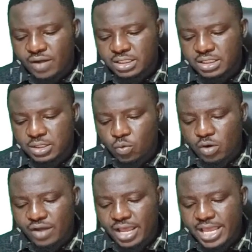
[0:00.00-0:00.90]

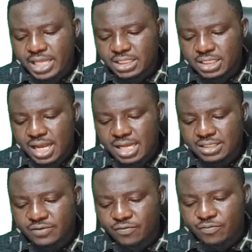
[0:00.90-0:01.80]
Converting 1 over 8
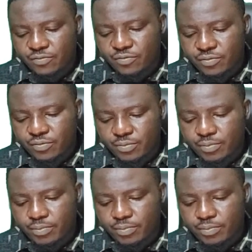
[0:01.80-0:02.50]
as